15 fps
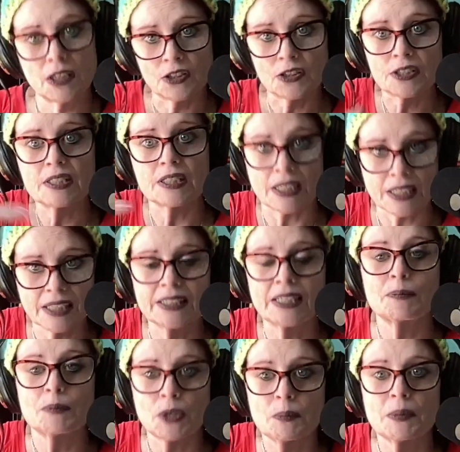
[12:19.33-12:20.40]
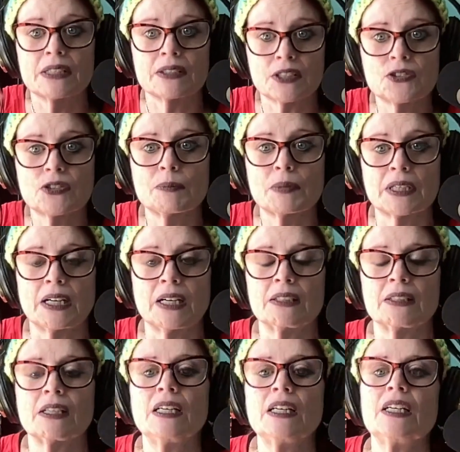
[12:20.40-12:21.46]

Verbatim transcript: You're stuck in that Möbius strip again.